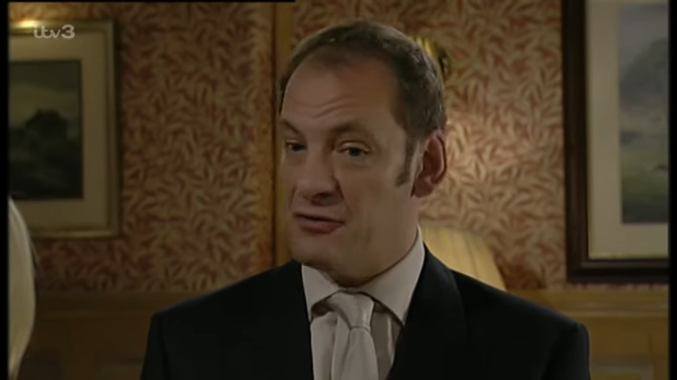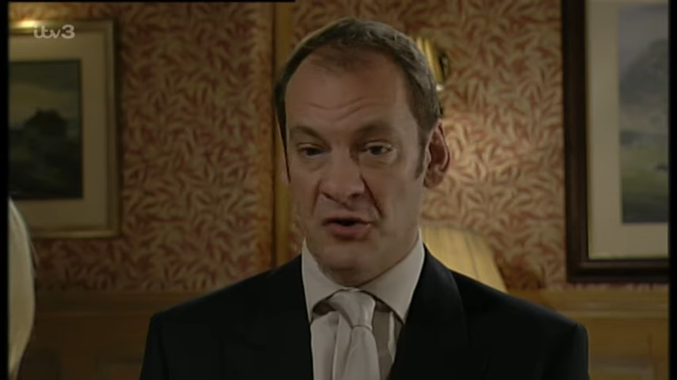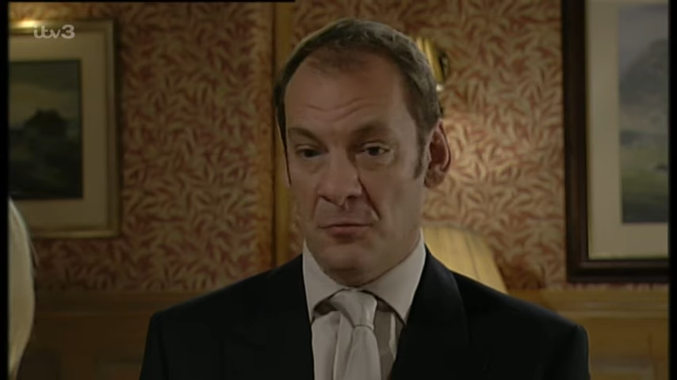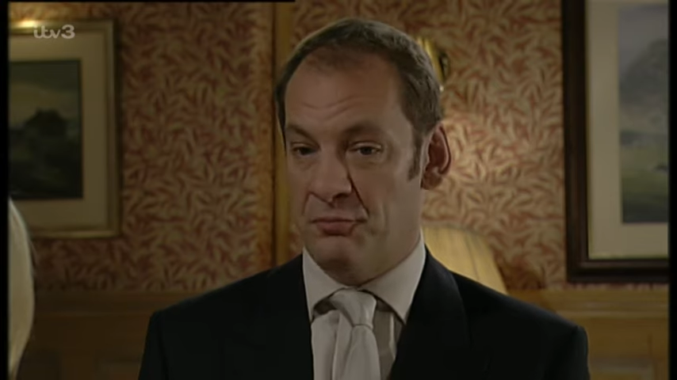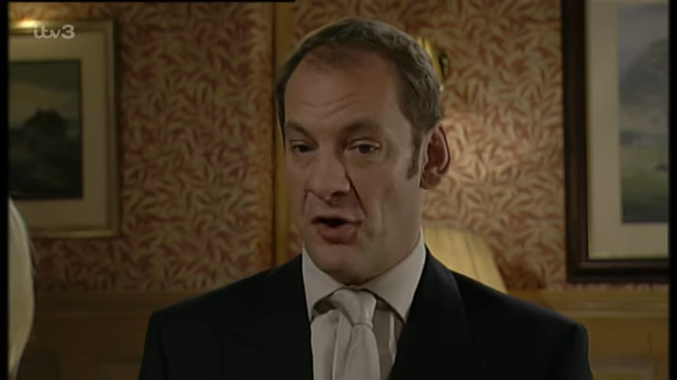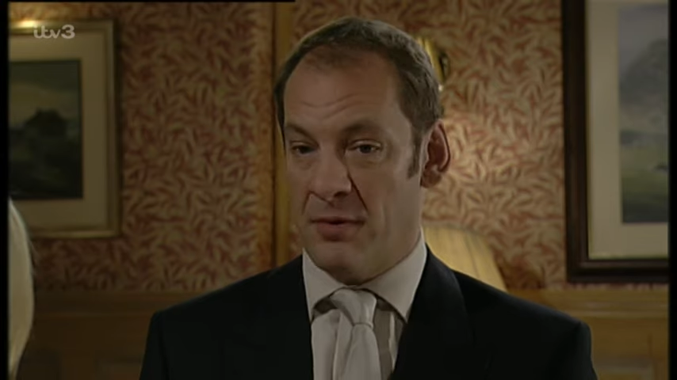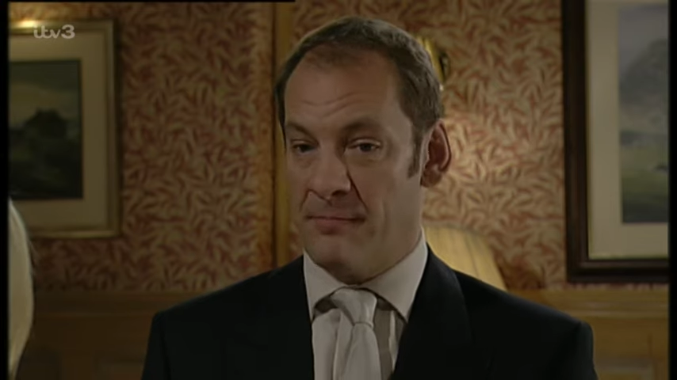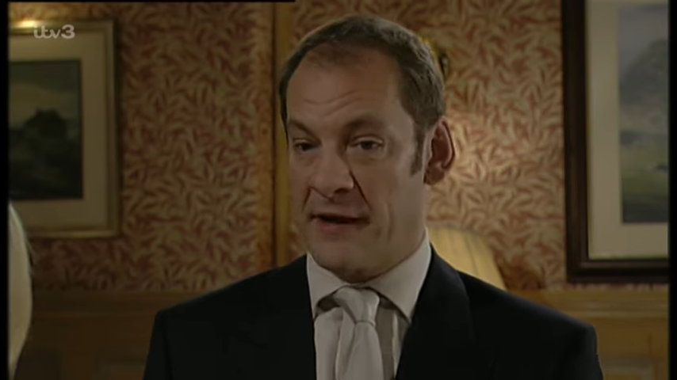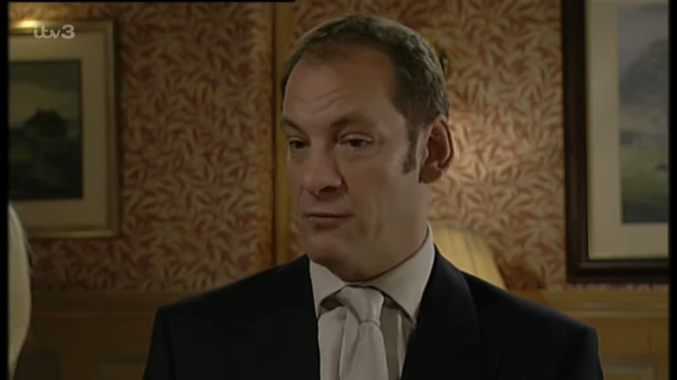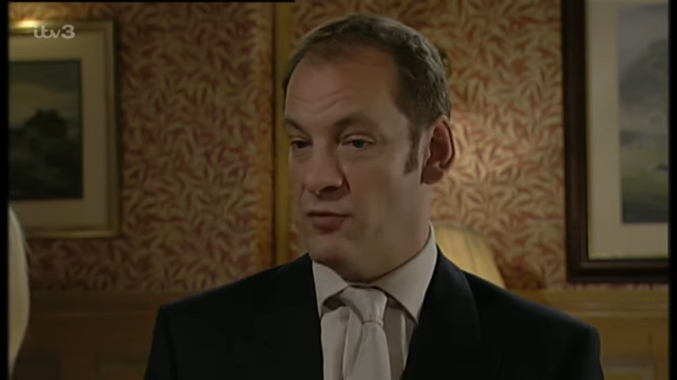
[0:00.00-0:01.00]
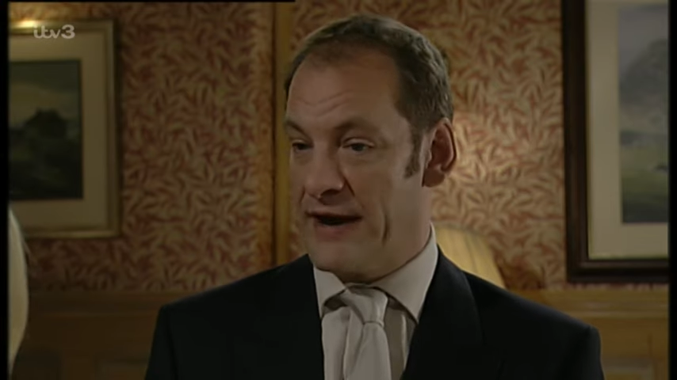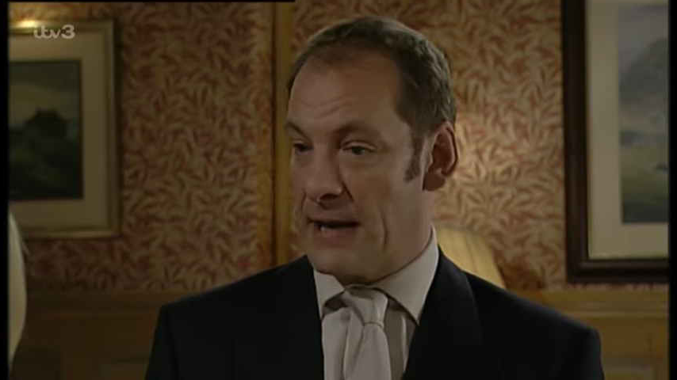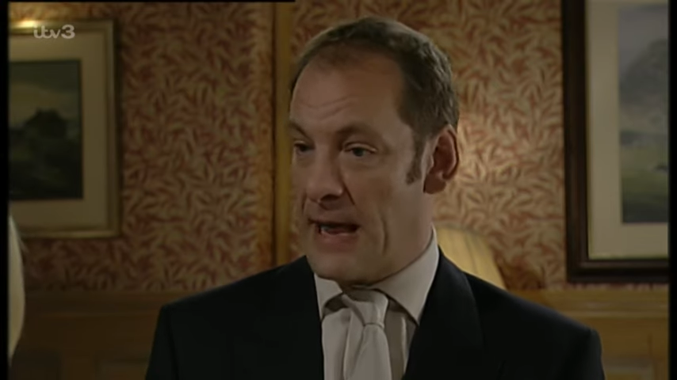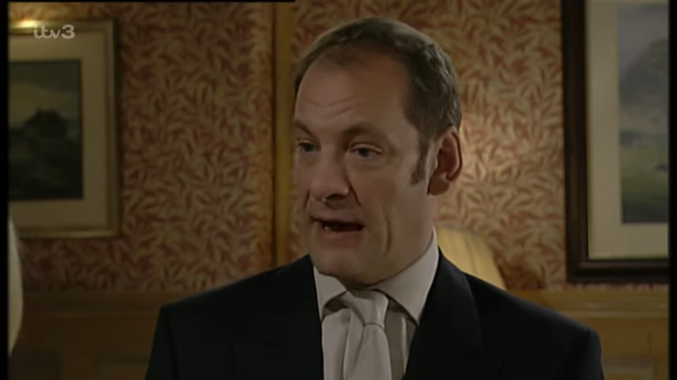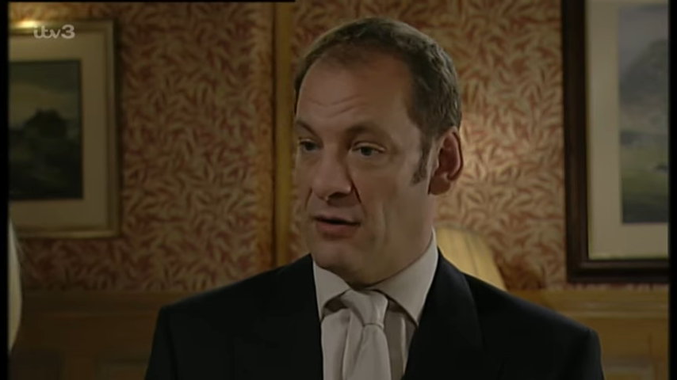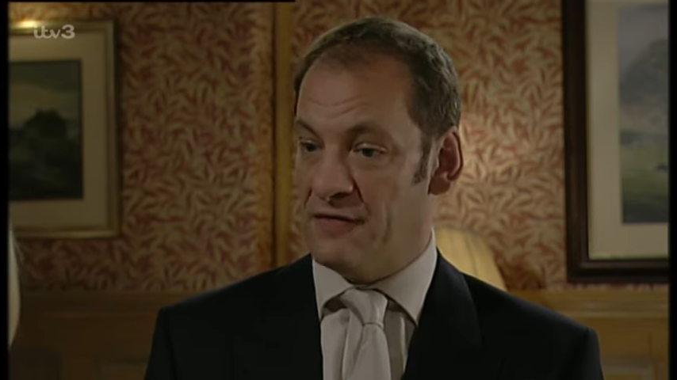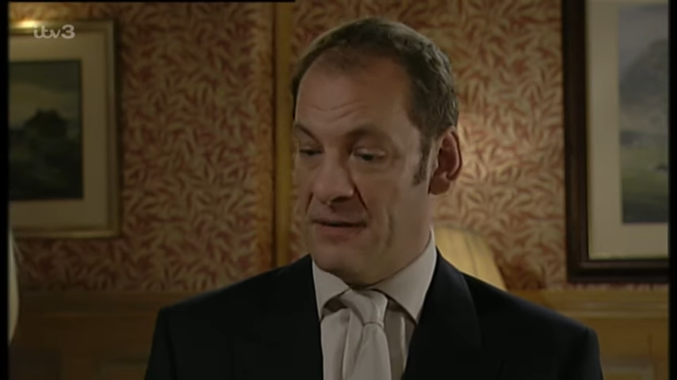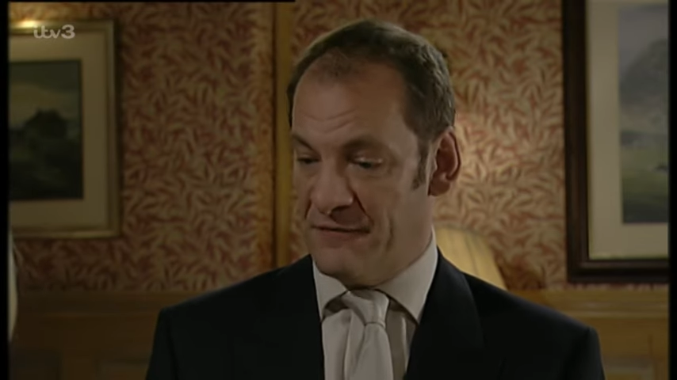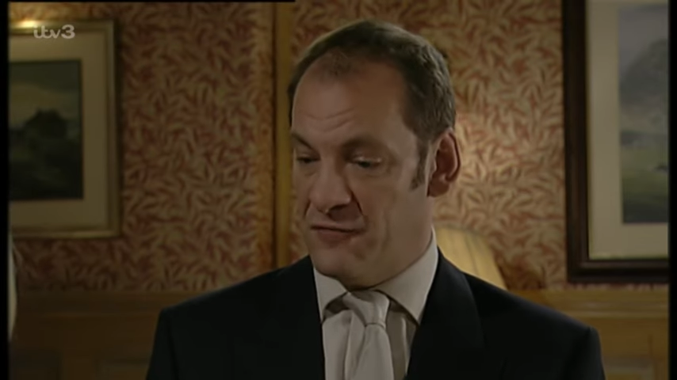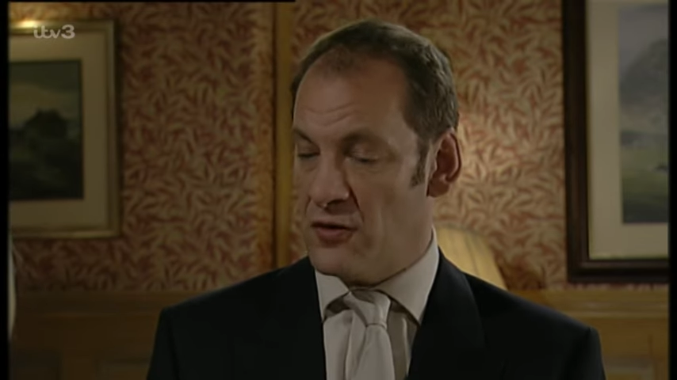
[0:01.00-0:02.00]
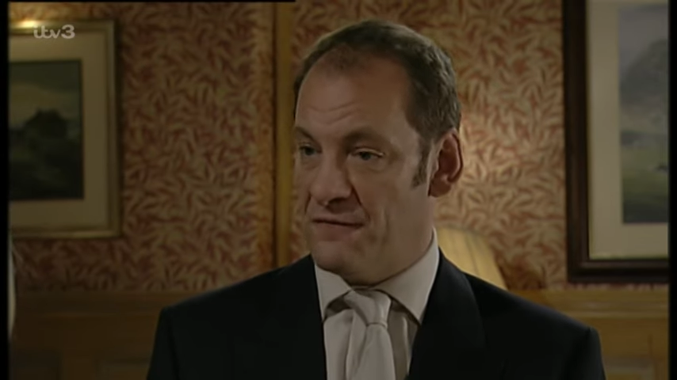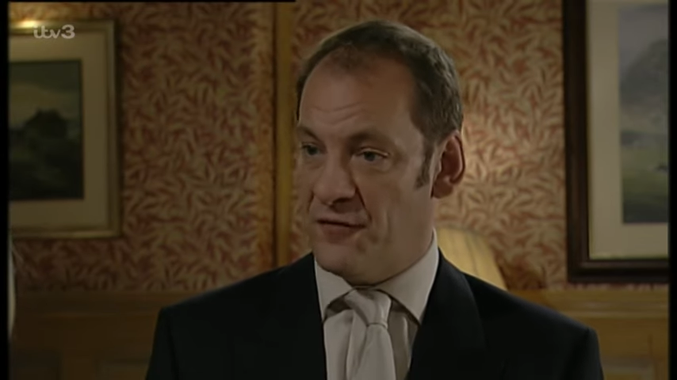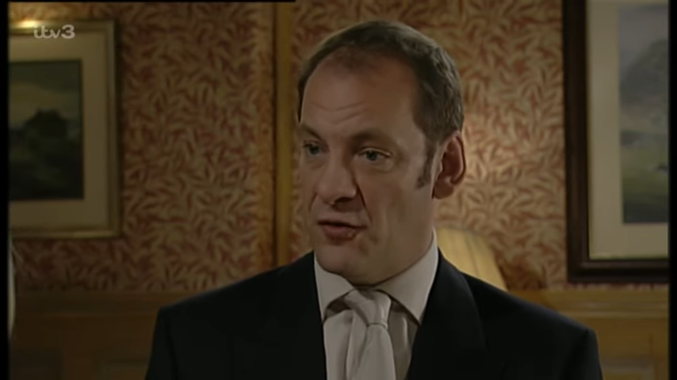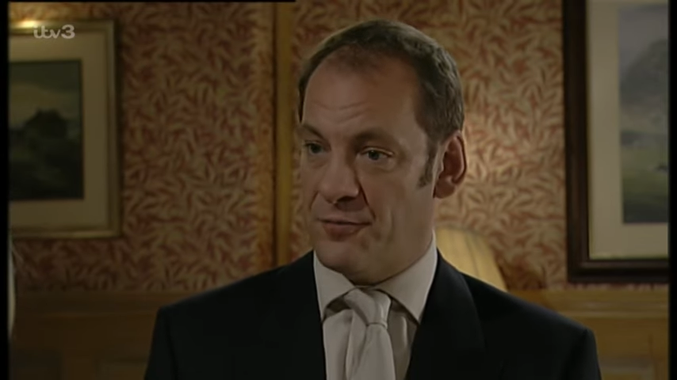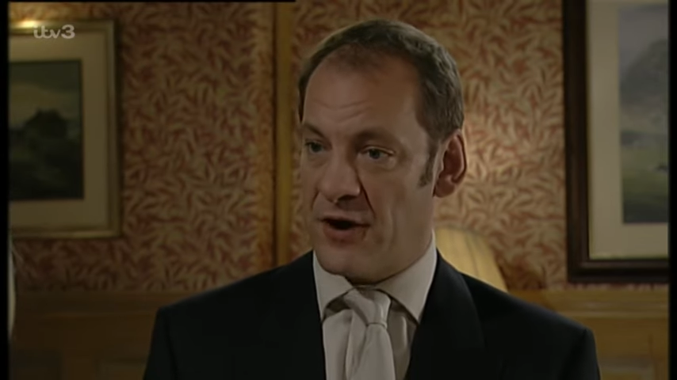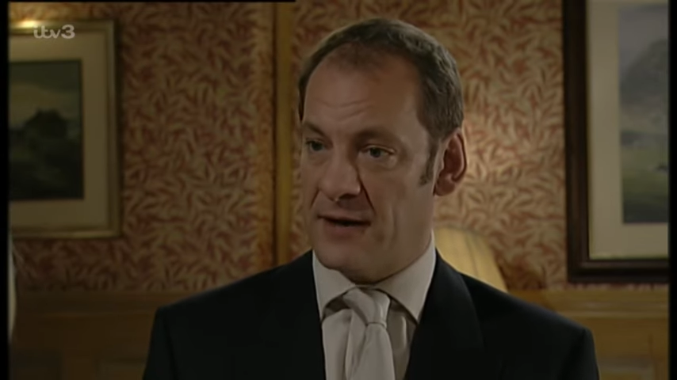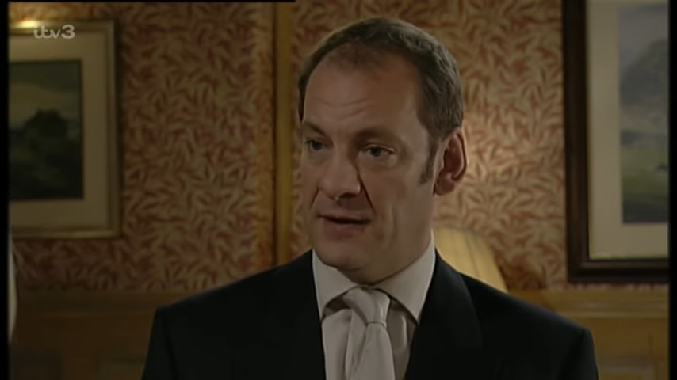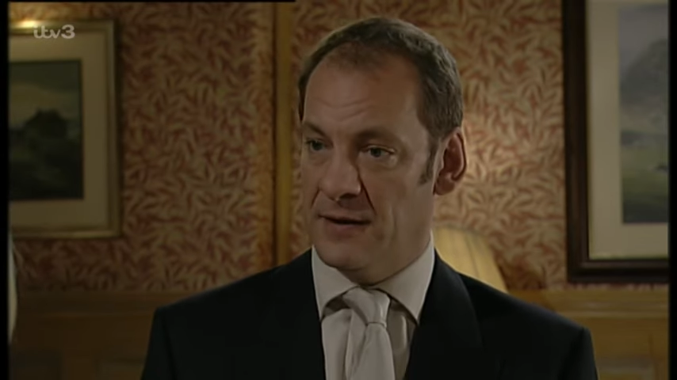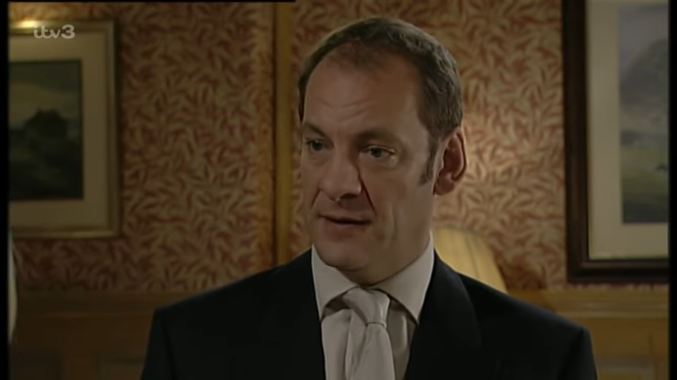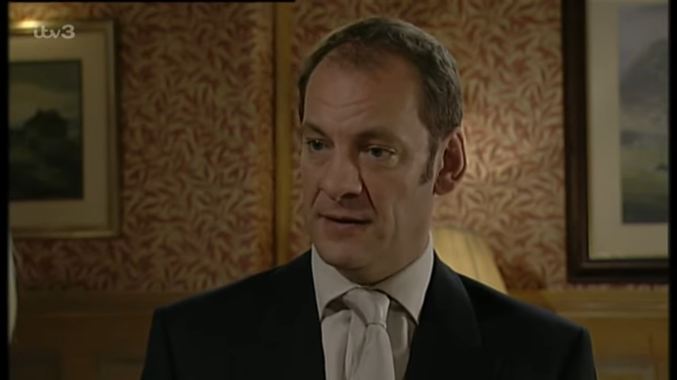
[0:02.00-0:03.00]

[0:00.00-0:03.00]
you'll probably wriggle out of it before you fall pregnant.